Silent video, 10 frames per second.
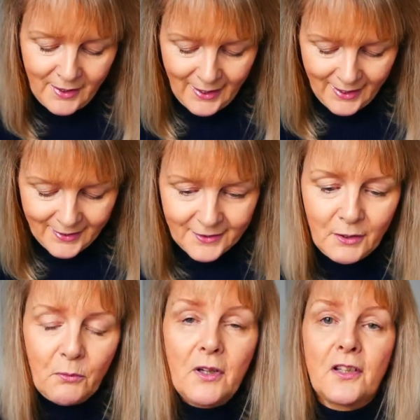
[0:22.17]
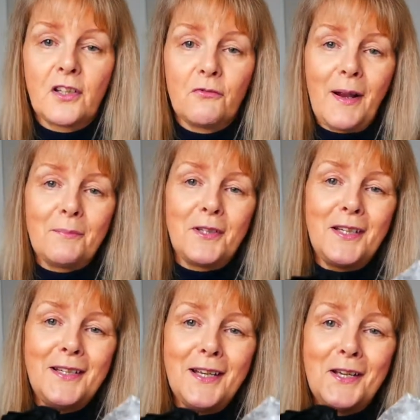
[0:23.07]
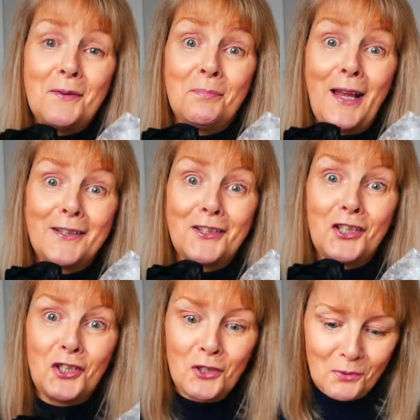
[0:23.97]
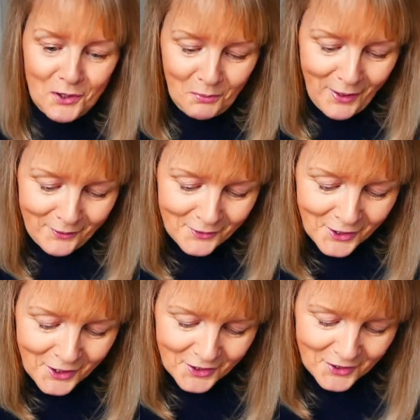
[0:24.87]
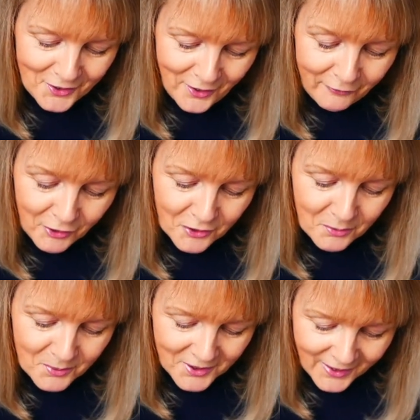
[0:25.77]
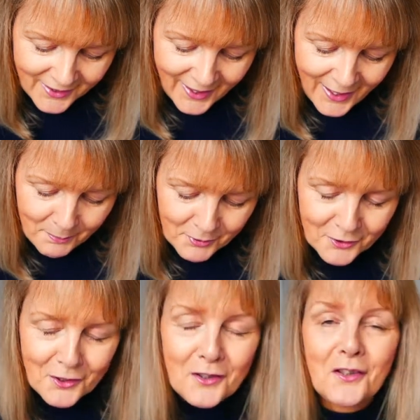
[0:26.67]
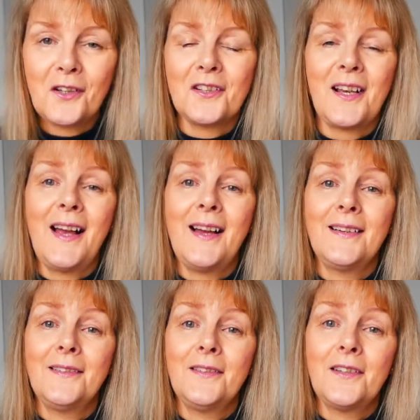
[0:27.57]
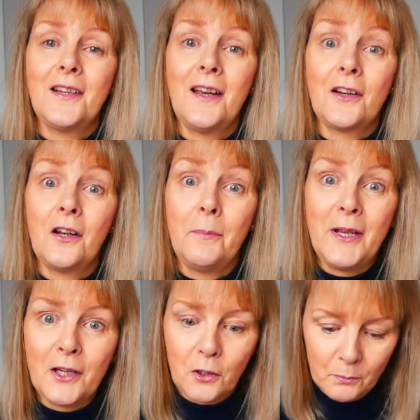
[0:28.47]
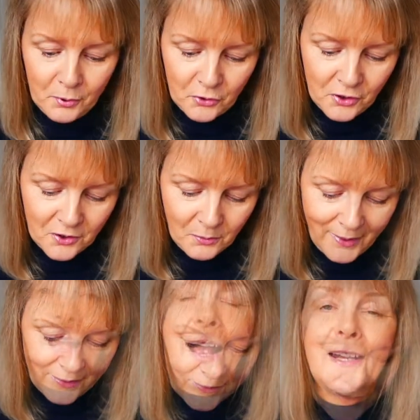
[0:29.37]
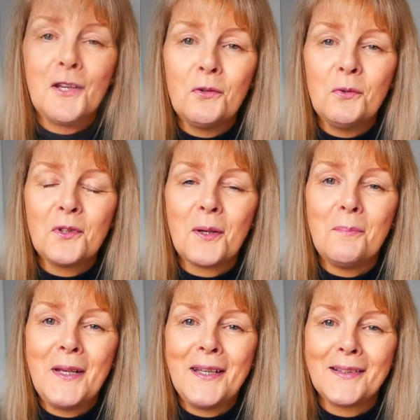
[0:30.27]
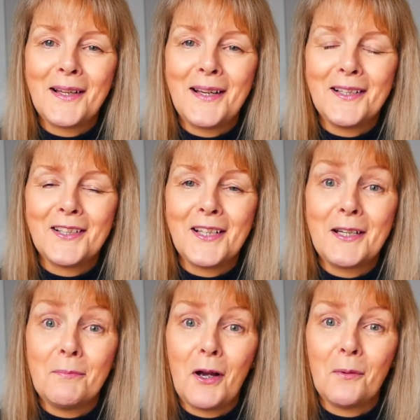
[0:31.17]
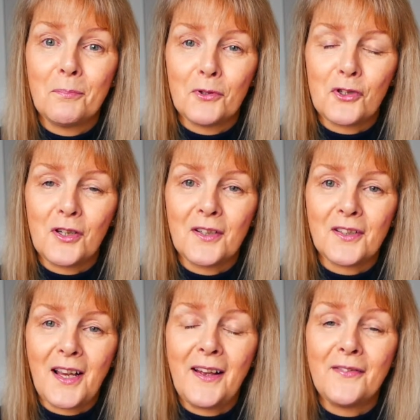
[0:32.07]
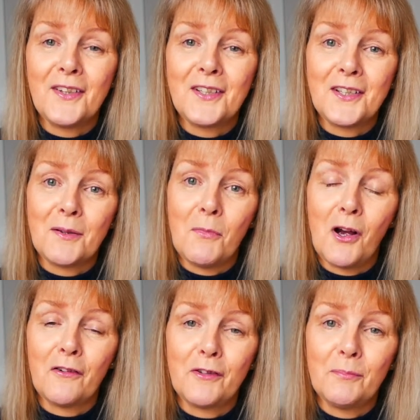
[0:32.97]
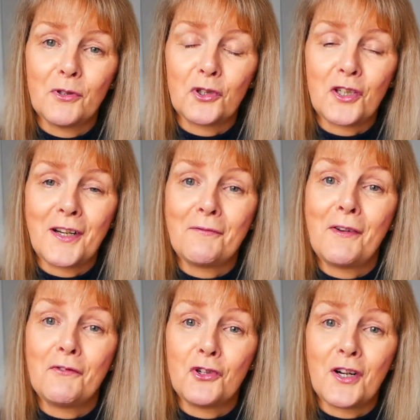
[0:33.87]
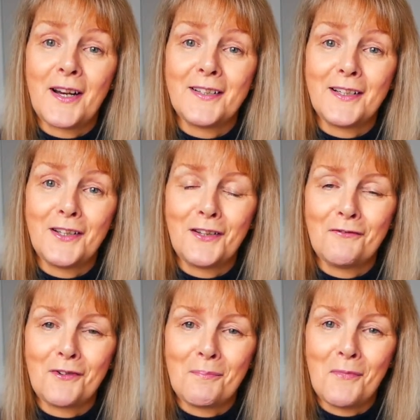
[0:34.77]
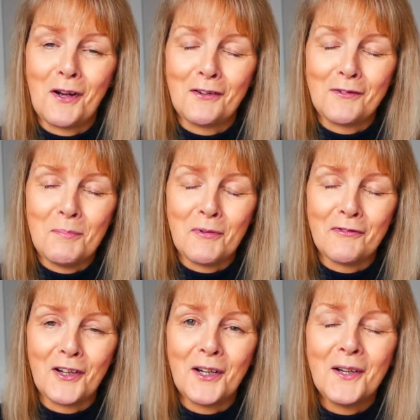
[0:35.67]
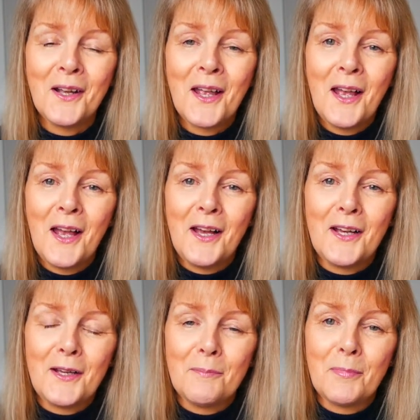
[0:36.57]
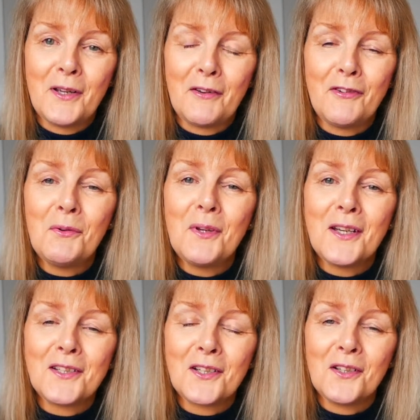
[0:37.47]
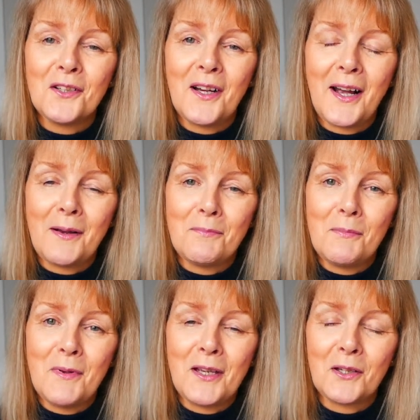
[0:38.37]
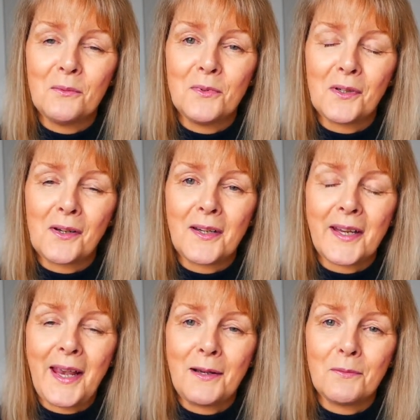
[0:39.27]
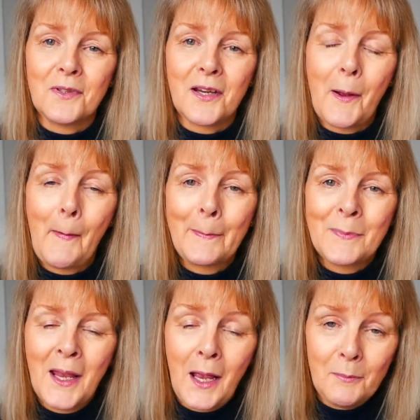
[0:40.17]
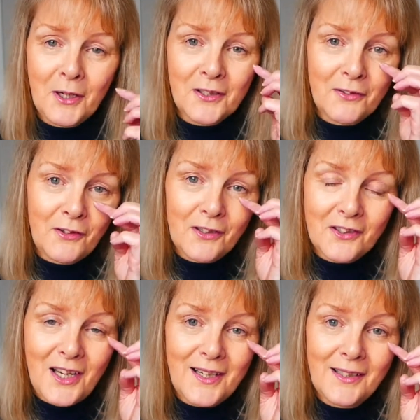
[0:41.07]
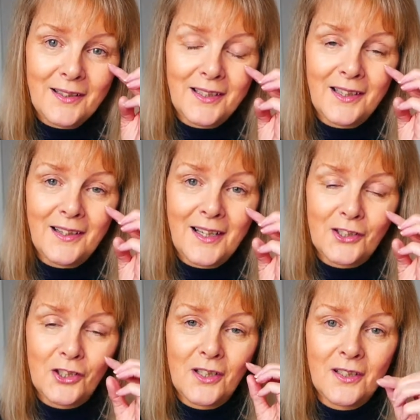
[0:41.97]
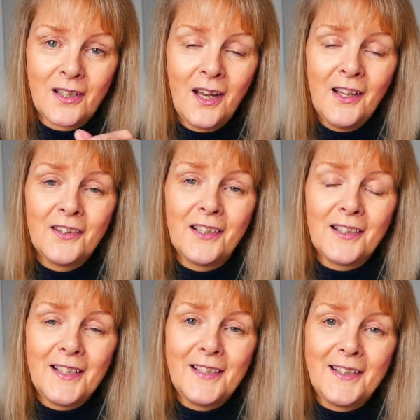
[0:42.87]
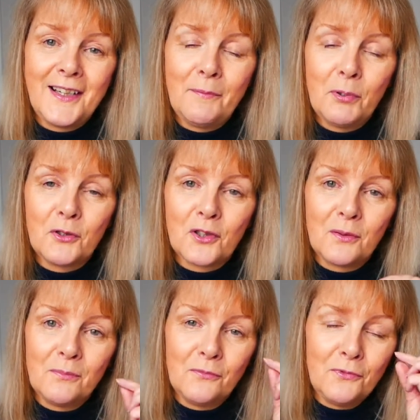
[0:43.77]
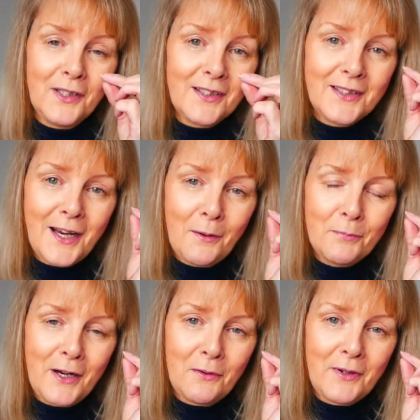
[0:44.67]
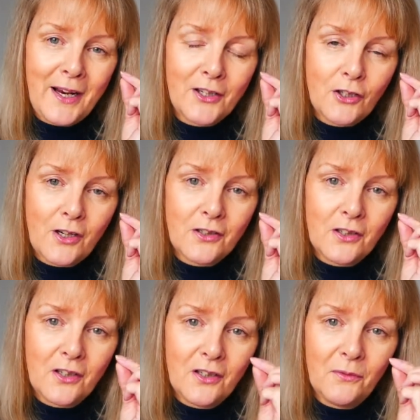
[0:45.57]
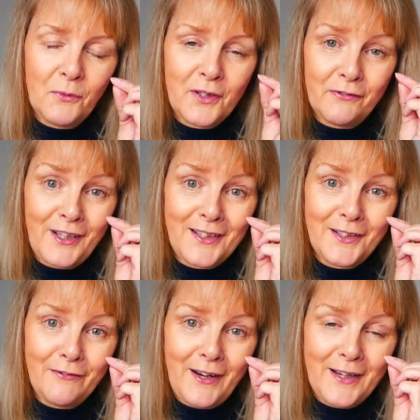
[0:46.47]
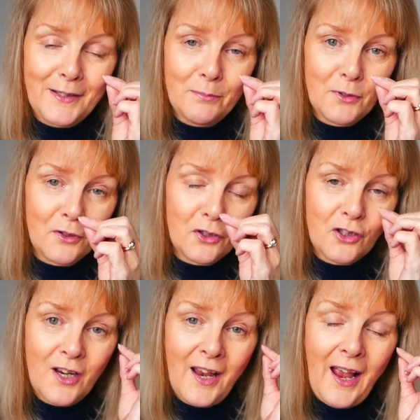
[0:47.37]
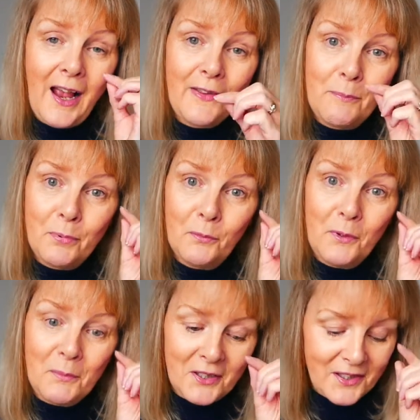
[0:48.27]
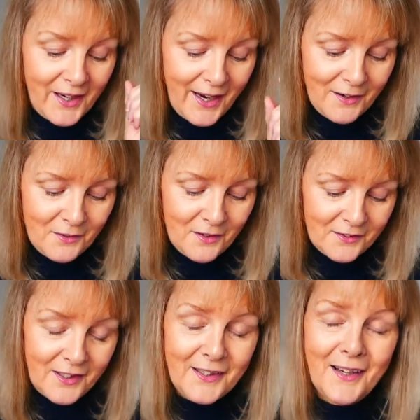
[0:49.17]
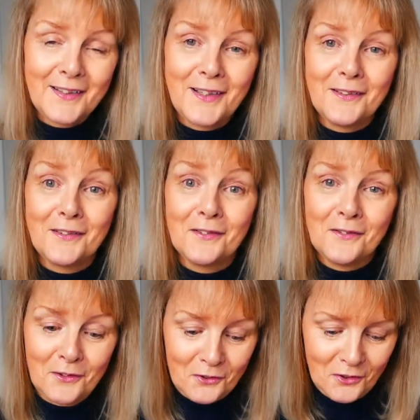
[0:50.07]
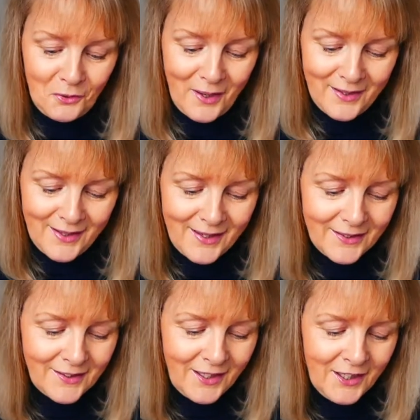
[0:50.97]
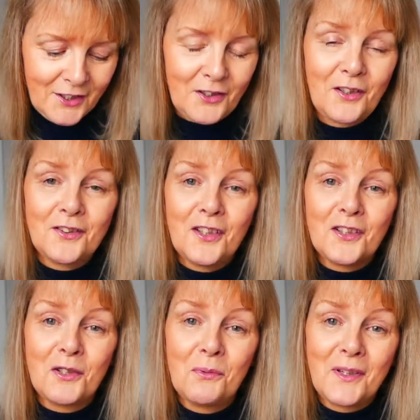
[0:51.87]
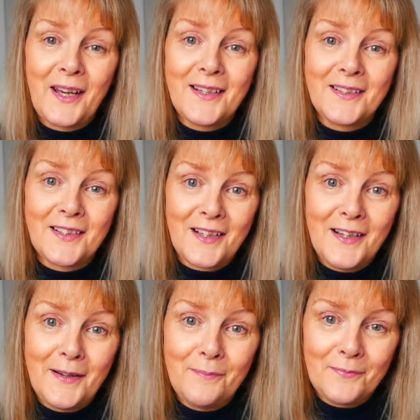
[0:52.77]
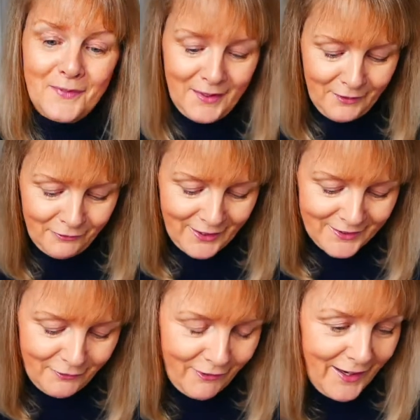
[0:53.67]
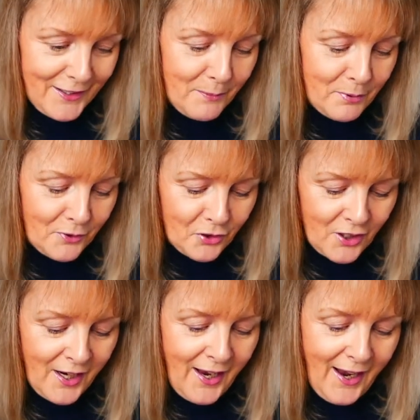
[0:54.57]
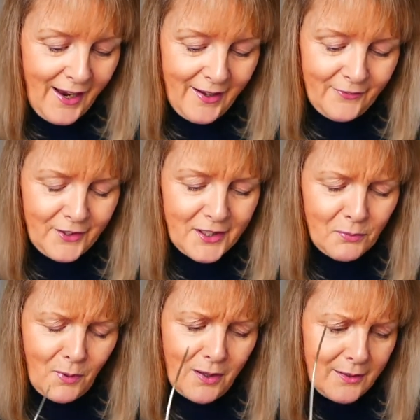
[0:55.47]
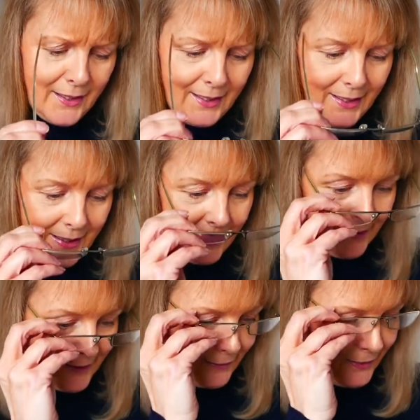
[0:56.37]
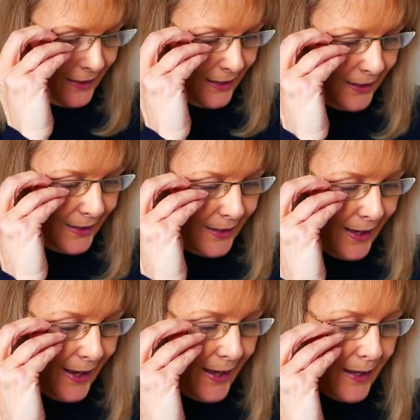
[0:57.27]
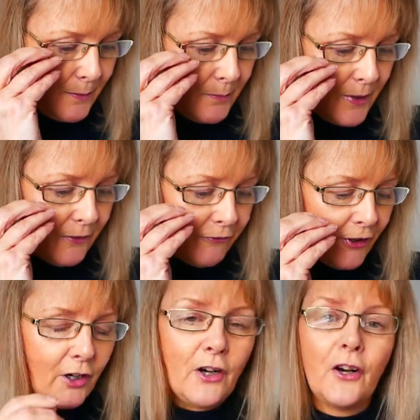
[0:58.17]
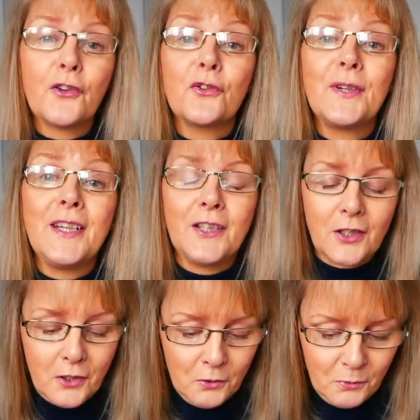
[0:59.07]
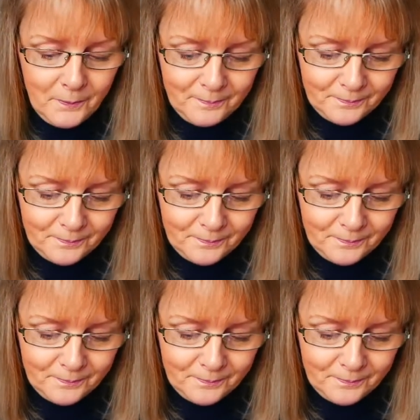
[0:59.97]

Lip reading: and it was wrapped in black tissue as well. So I've got some skincare products and I've got a makeup brush as well. I use mainly Sigma brushes and this is a Morphe brush, and I've never tried anything from Morphe before. But a few years ago I had my makeup done on a counter, and because I've got tiny little lashes, the lady put some really dark brown eyeshadow with a flat definer brush and then put my mascara on it, and it looked quite nice. So I thought I would get a flat definer brush, and this one is the M432.